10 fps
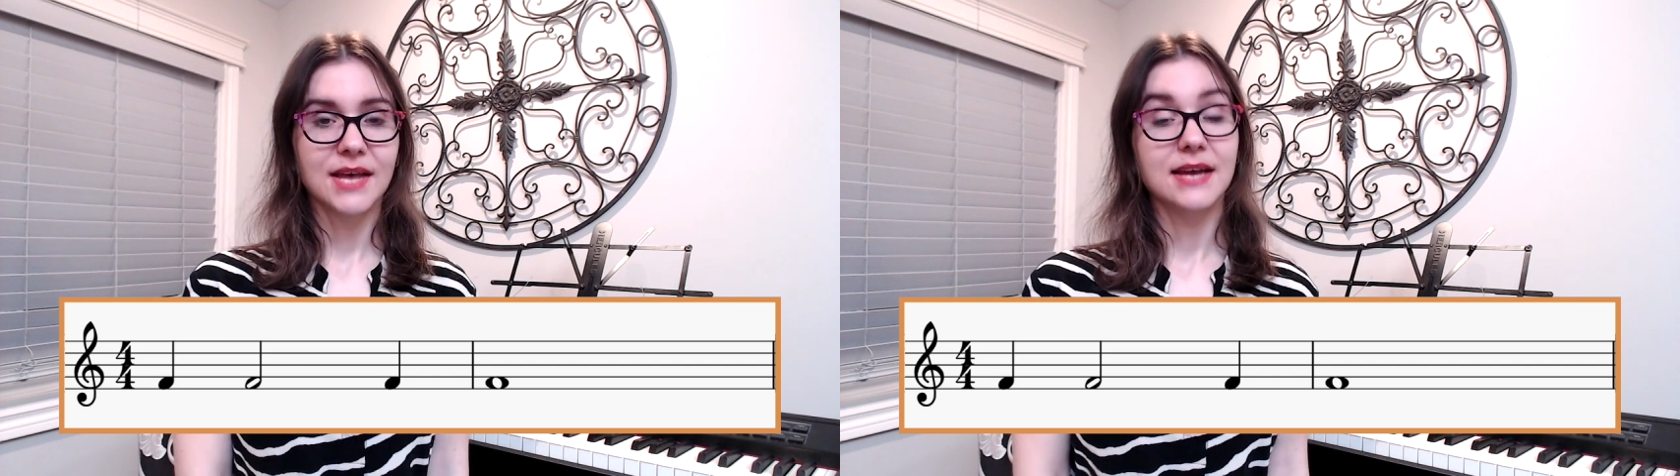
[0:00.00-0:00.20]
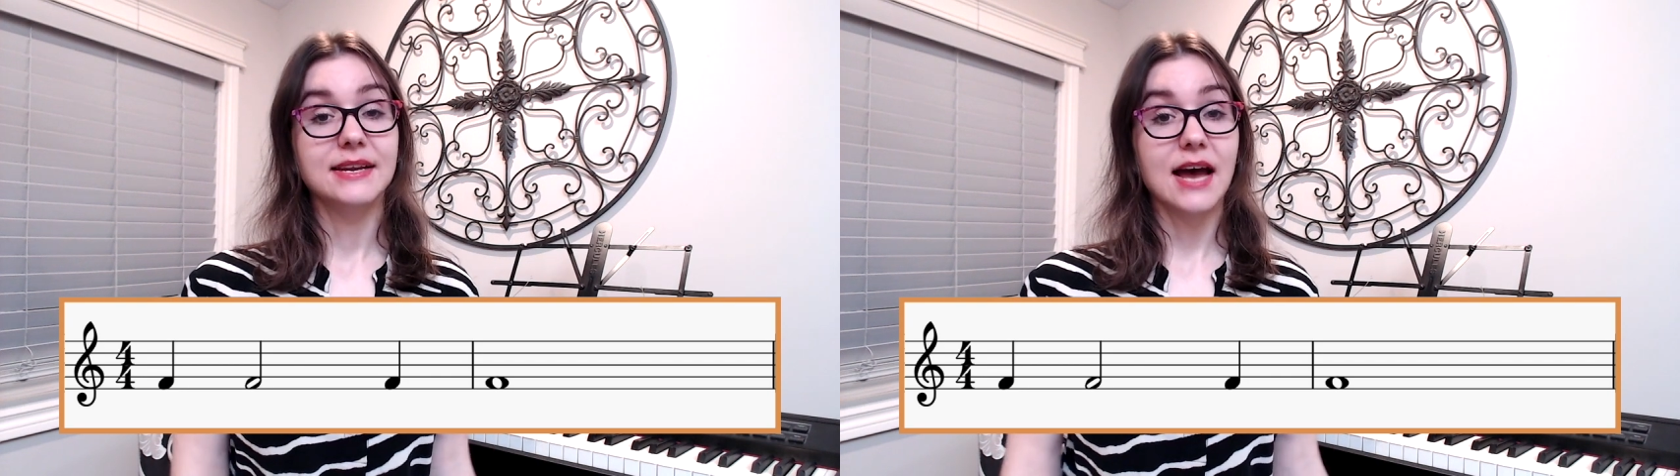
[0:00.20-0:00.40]

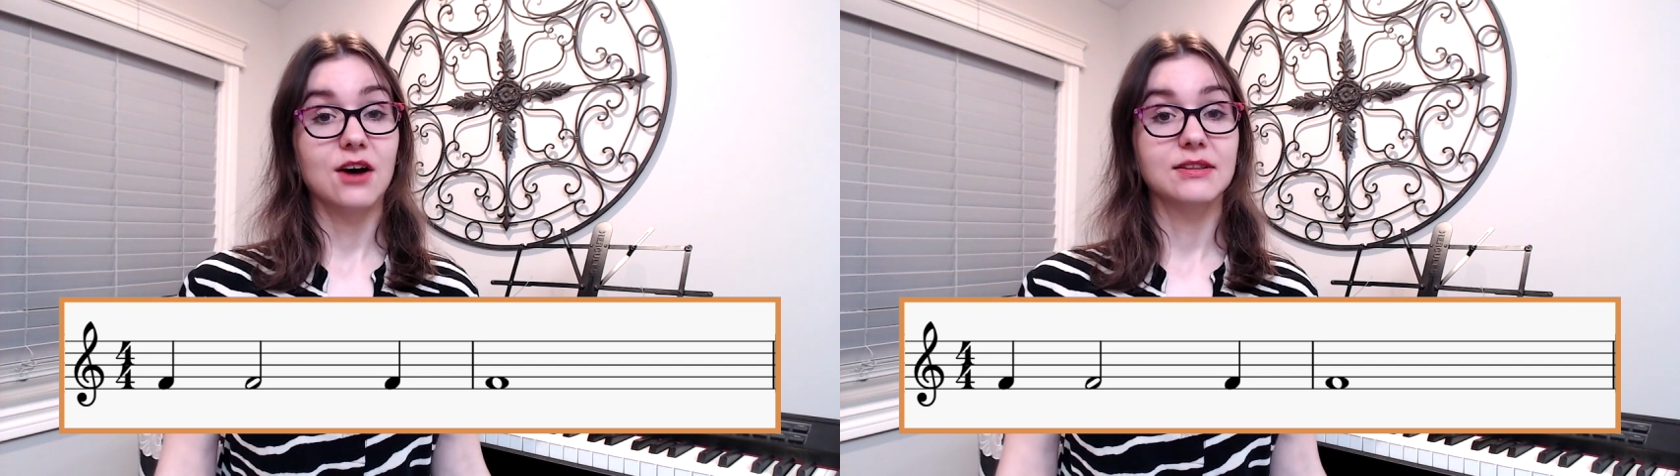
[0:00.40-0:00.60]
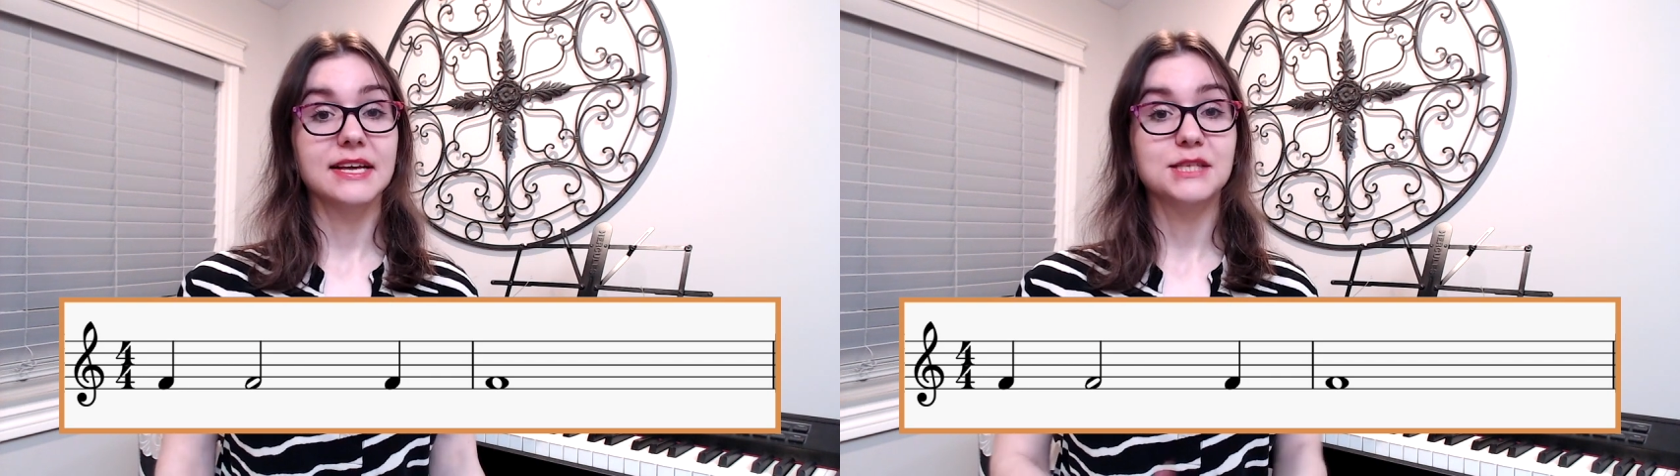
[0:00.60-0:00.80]
Now,
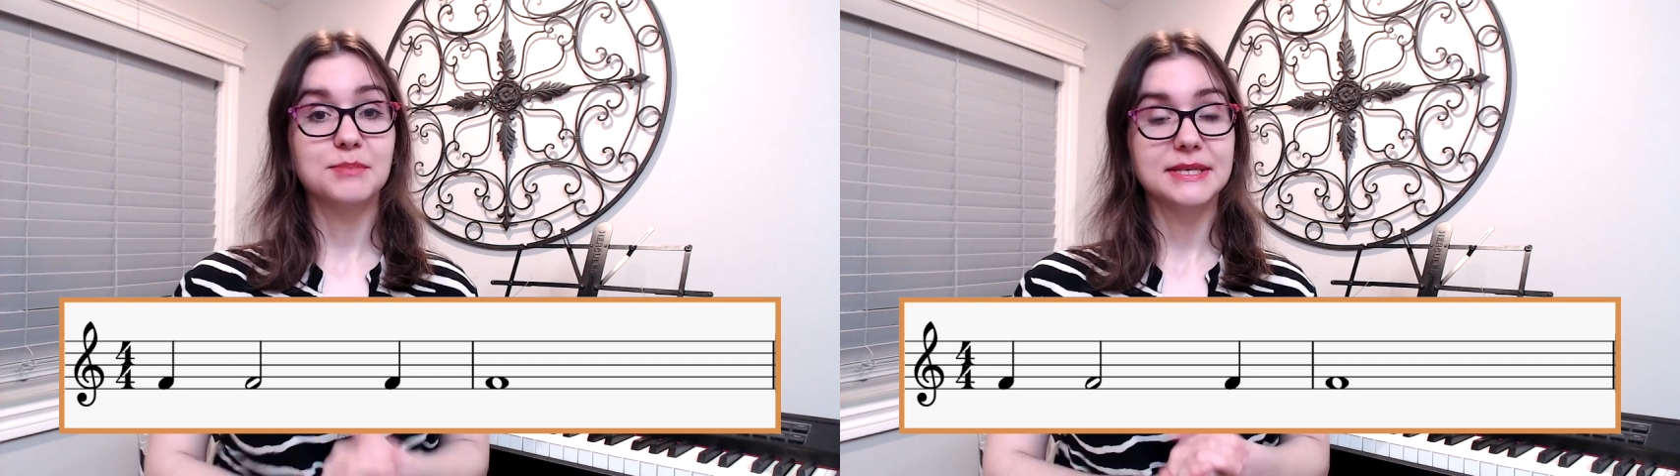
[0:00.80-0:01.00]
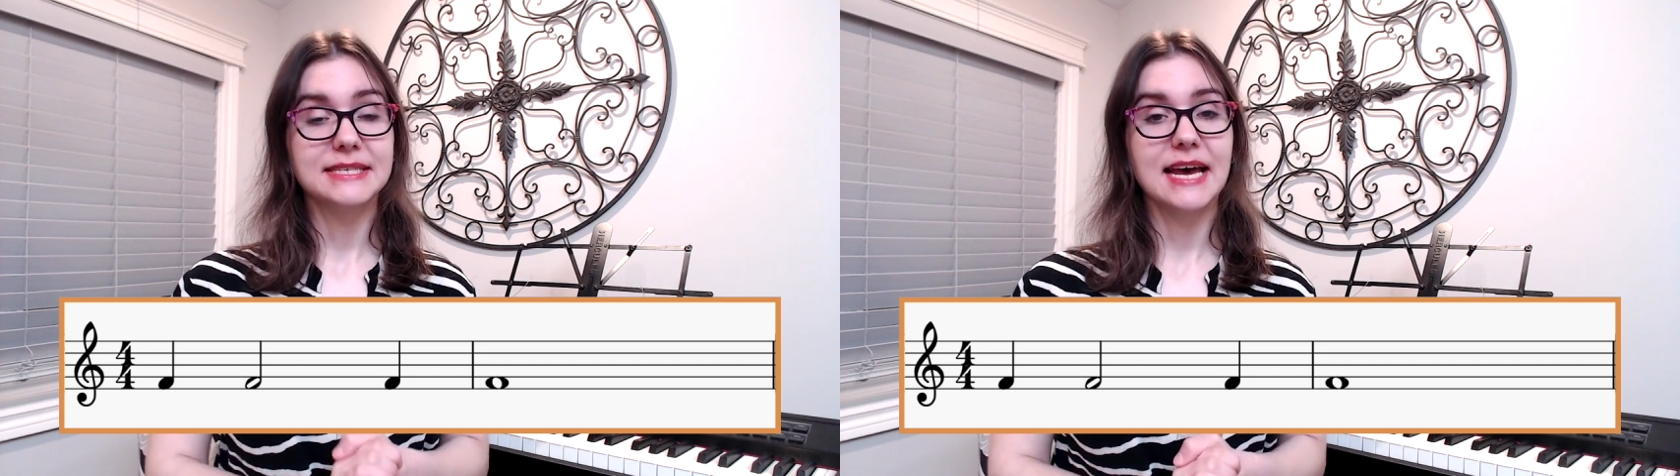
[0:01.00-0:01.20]
let's
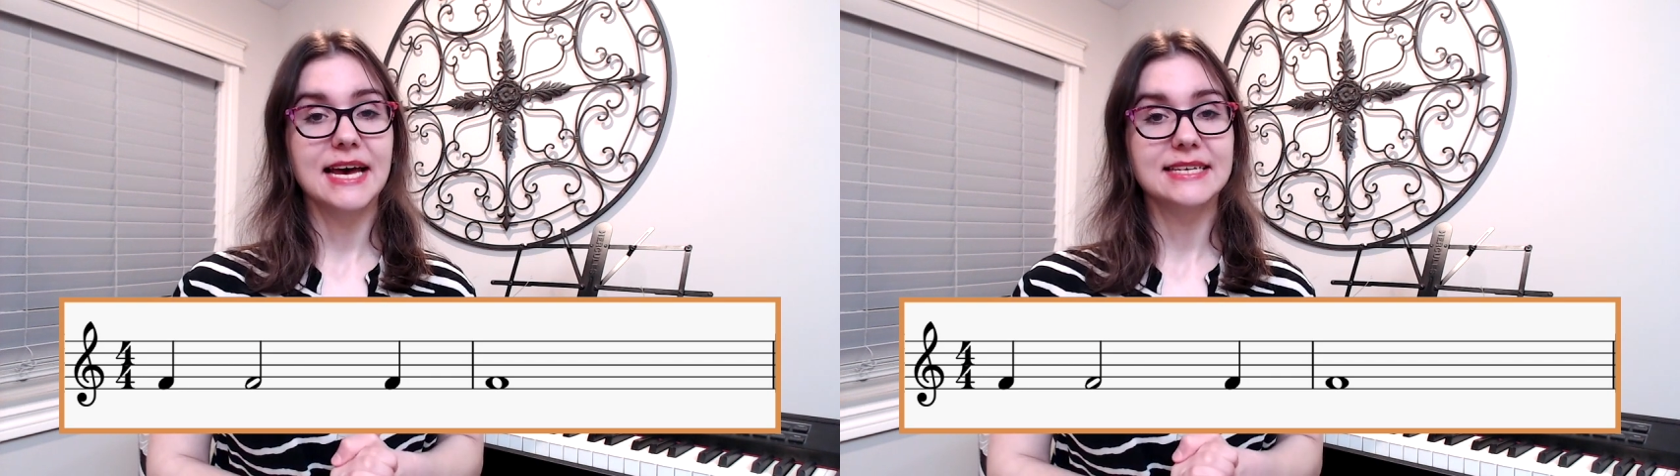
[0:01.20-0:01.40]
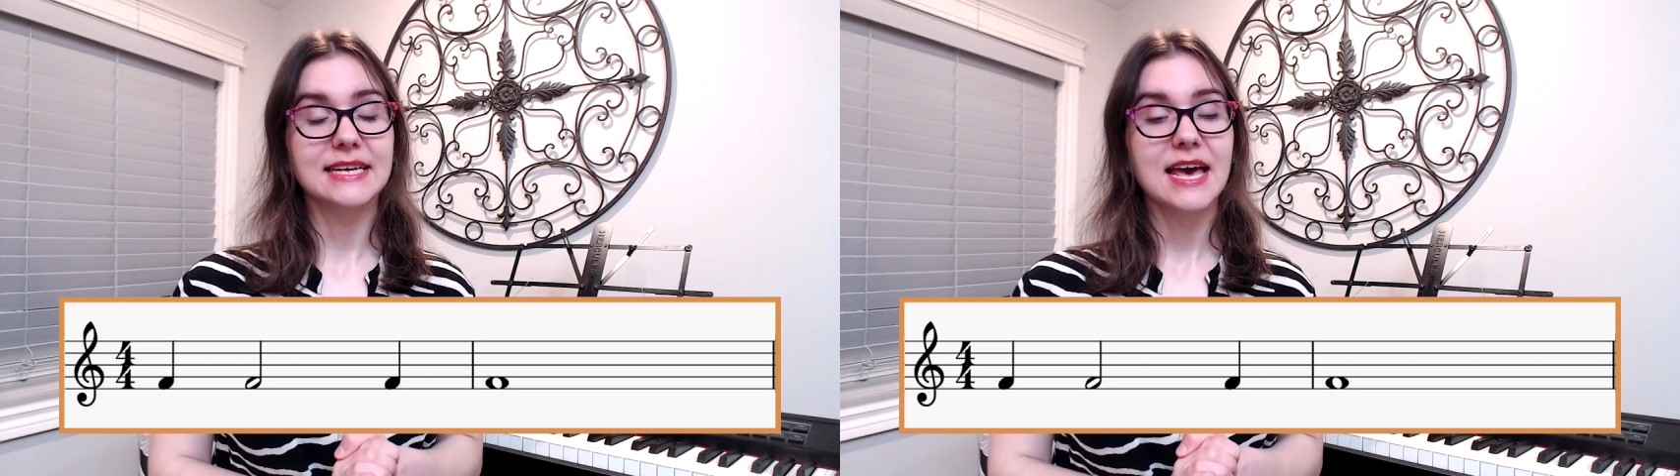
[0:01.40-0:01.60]

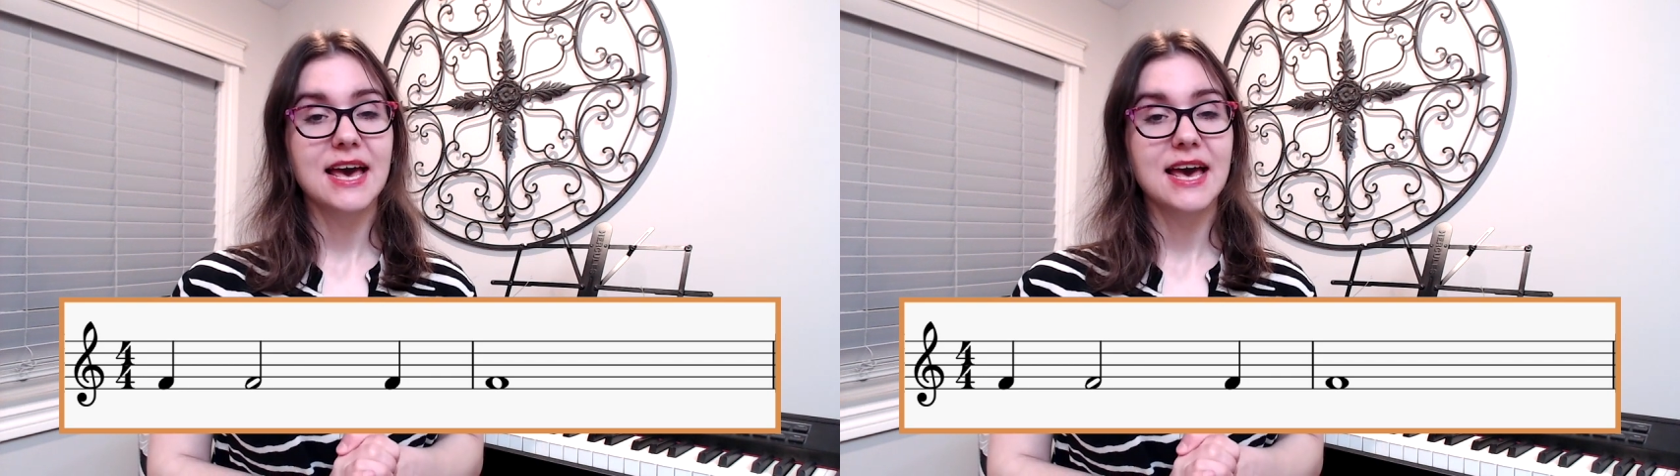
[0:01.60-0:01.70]
pretend